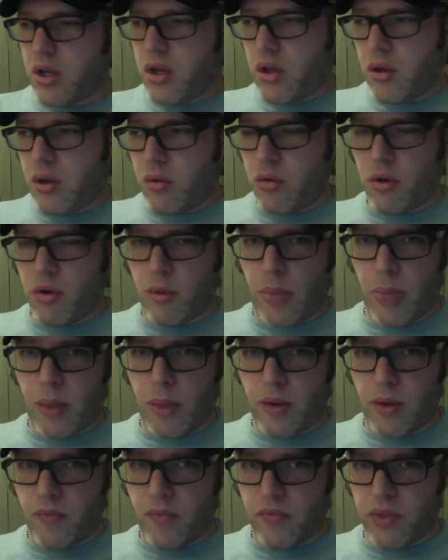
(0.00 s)
Well,
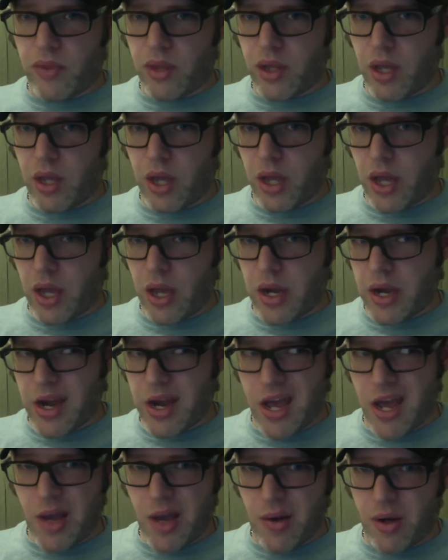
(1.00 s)

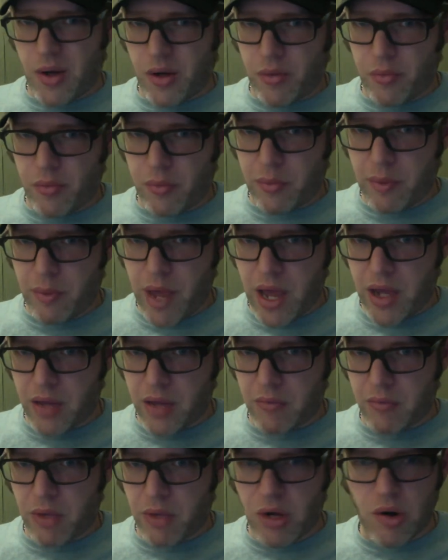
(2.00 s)
now I don't pack
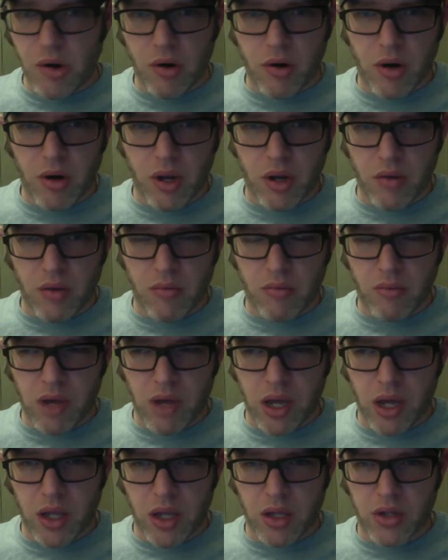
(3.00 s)
a mirror in
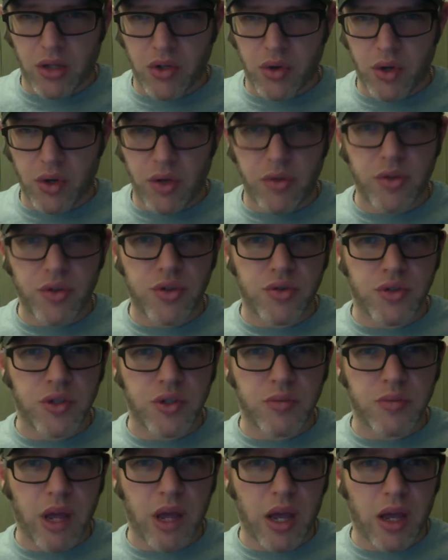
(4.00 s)
my
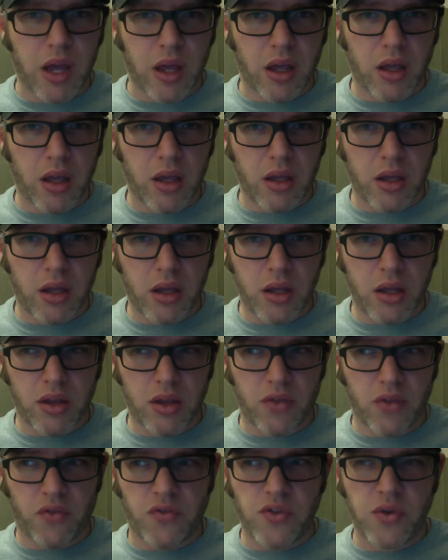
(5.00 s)
toiletries bag.
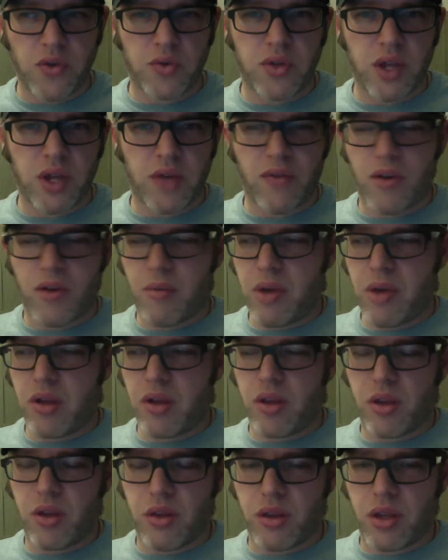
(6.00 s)
If I'm out
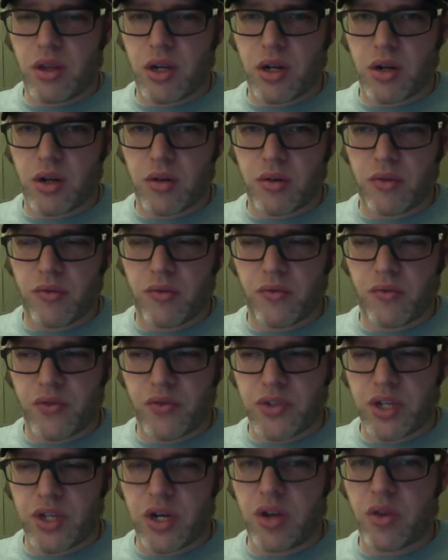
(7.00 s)
and
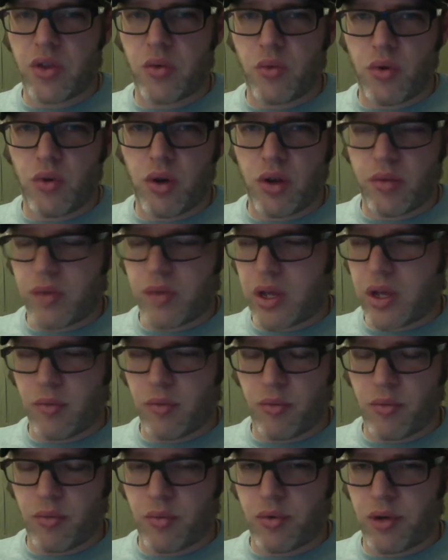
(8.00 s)
it's the end of the world, I'm not
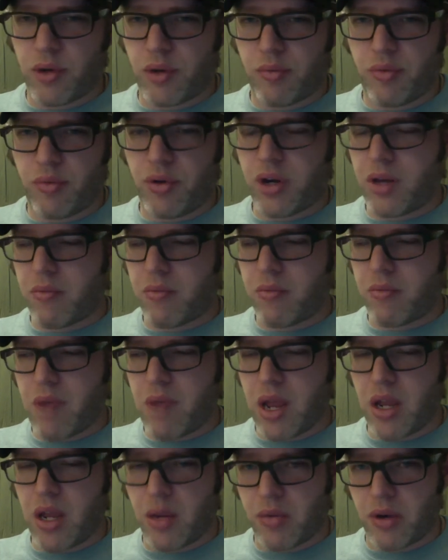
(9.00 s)
putting on
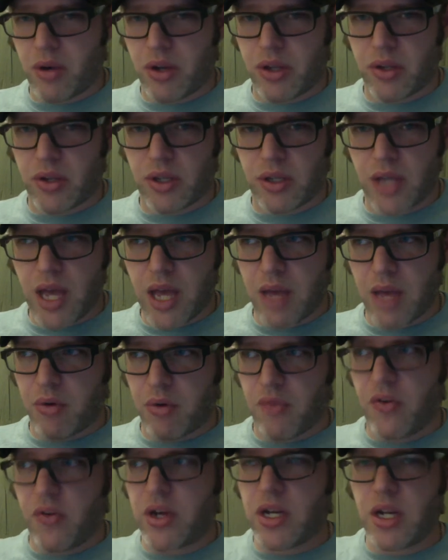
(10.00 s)
makeup or anything like that. But
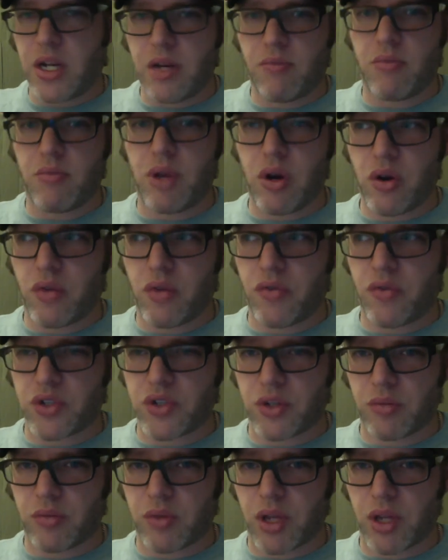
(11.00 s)
if I need a mirror for
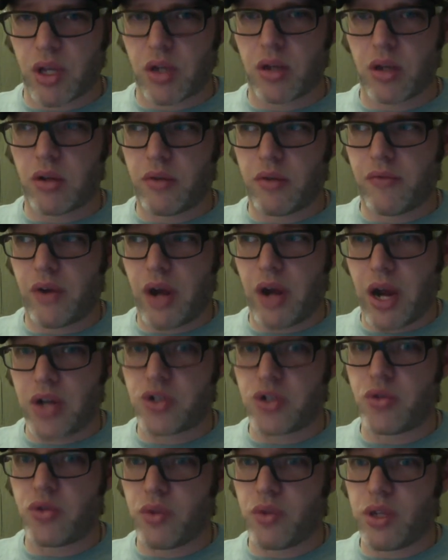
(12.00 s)
something, if I
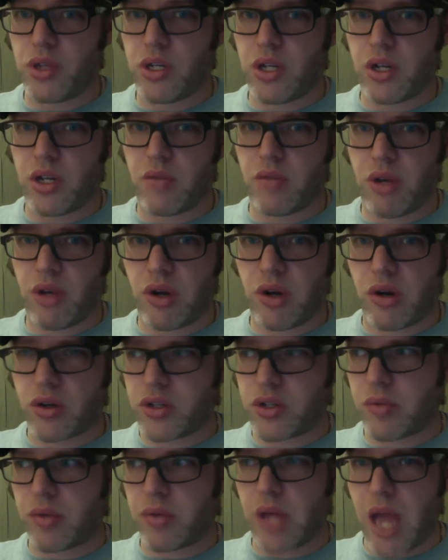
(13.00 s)
actually really need a mirror,
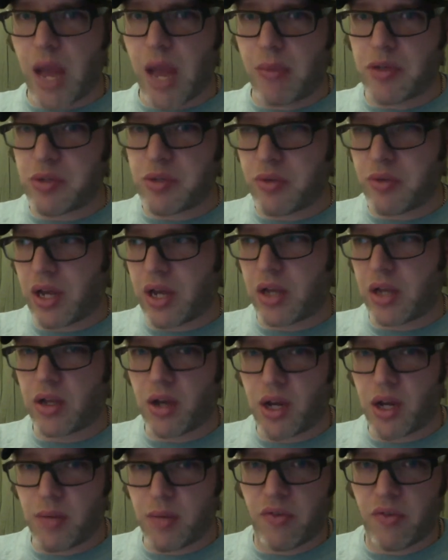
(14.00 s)
something happens to me, I got a
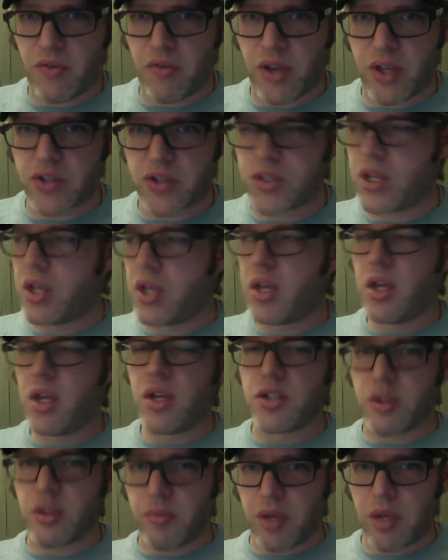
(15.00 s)
cut on my face,
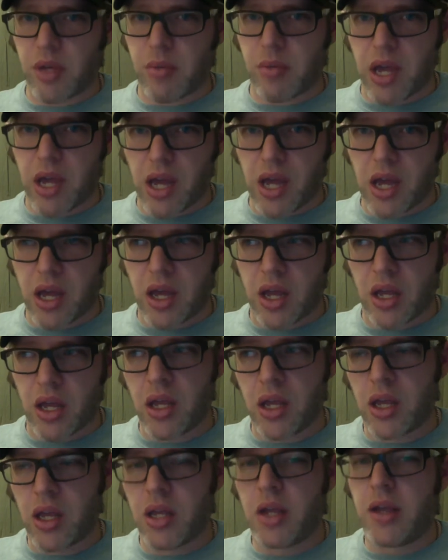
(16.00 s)
something in my eye.
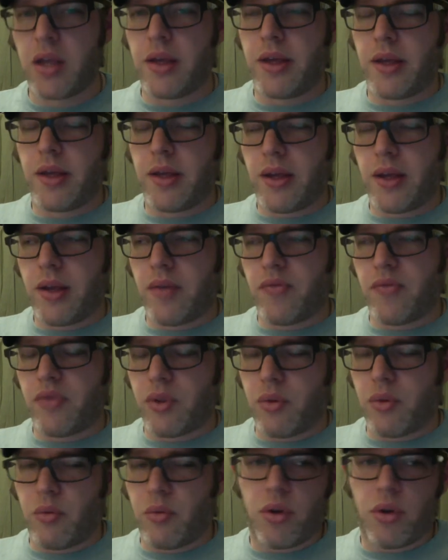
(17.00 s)

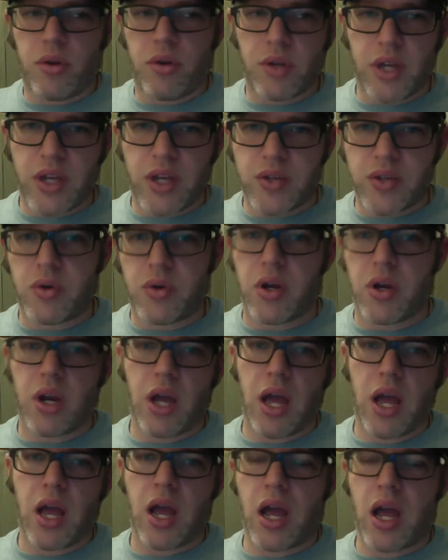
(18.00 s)
Well, guess what?
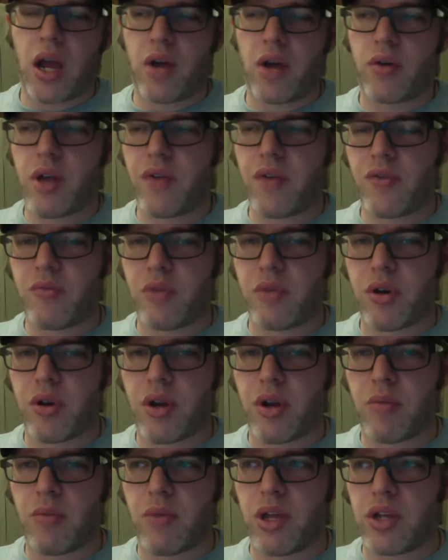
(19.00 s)
I don't have a mirror
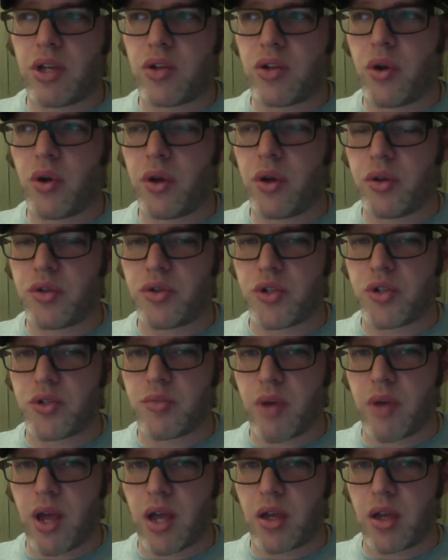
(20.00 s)
in my toiletries
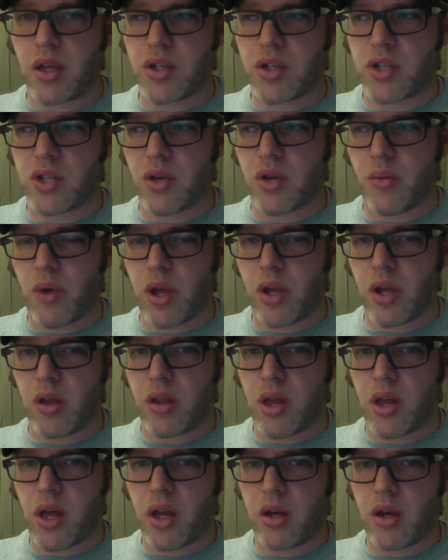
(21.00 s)
bag because they weigh a
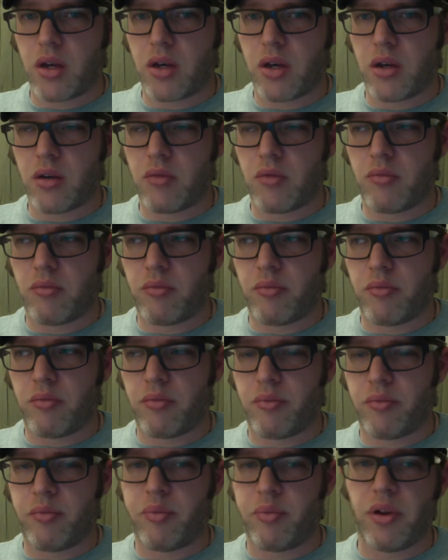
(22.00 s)
lot,
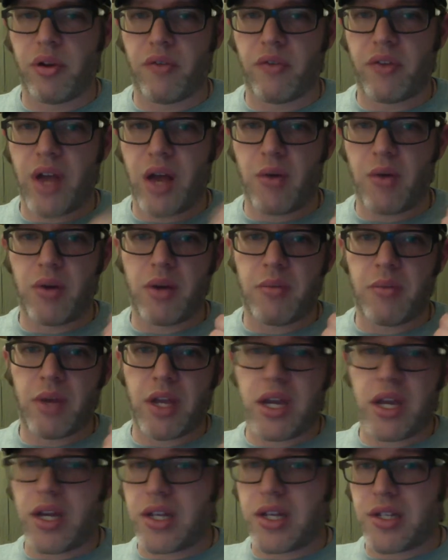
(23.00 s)
but I've got one in my
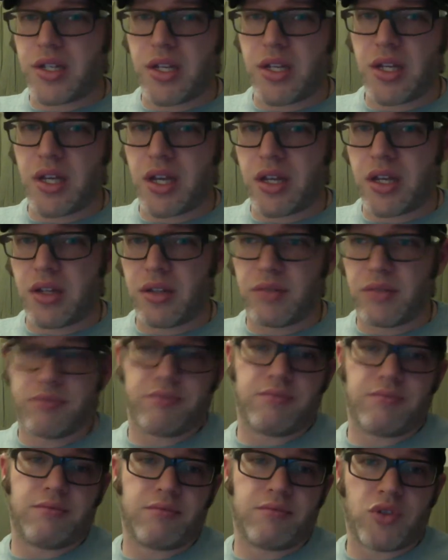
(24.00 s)
EDC kit,
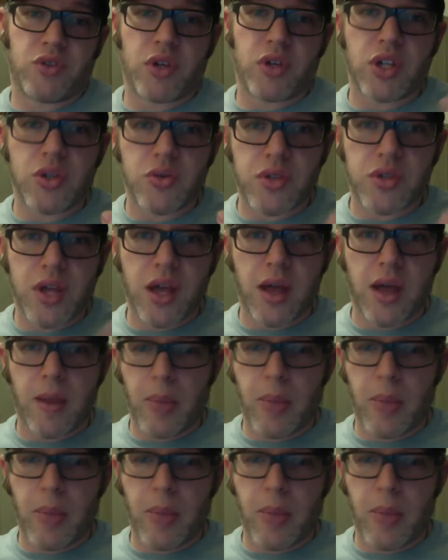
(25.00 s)
so I can use that.